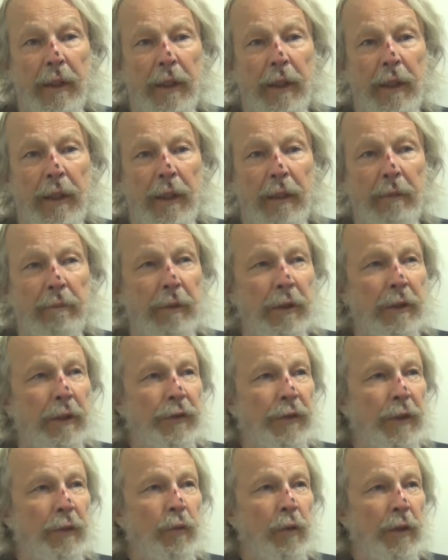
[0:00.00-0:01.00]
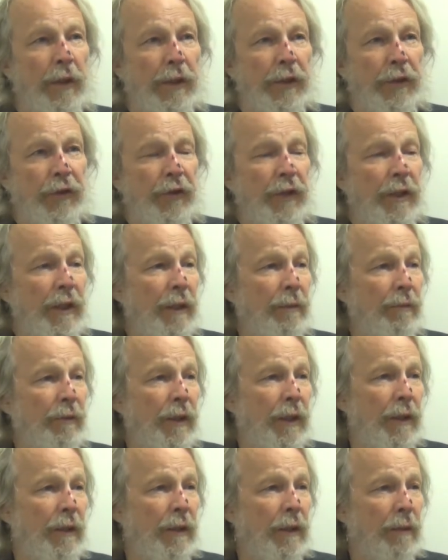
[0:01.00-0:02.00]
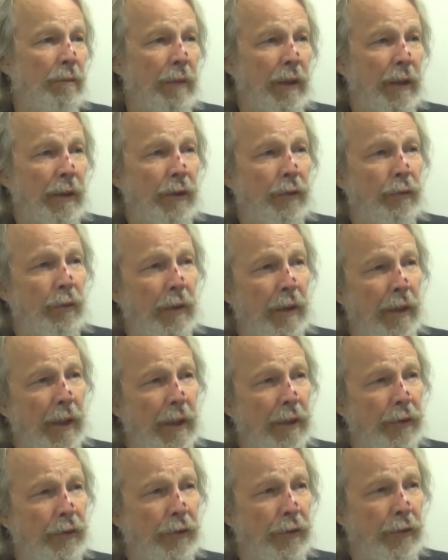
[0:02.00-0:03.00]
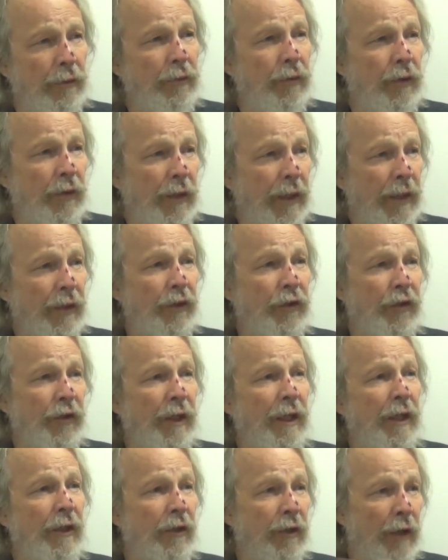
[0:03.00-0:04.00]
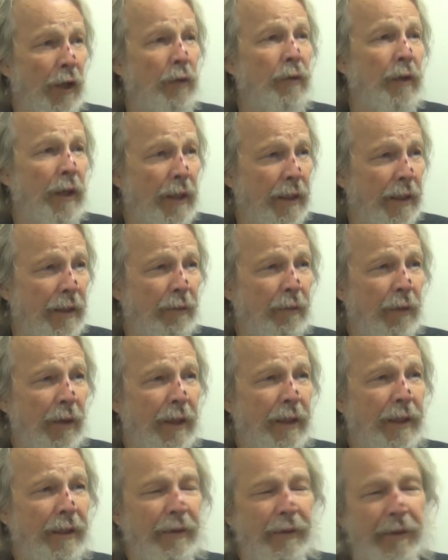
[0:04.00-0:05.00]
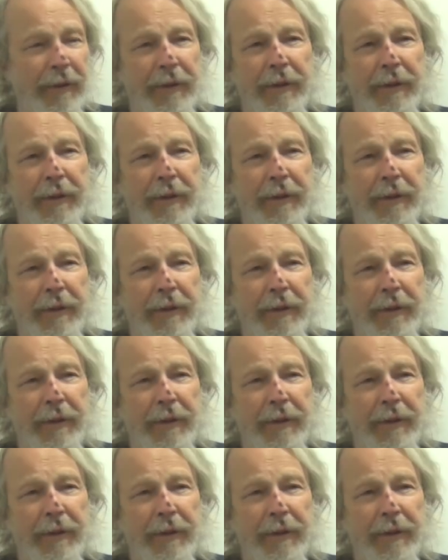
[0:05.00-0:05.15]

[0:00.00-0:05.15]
uh, because they wanted to see him get the Men's Wearhouse suit that they'd seen donated, right?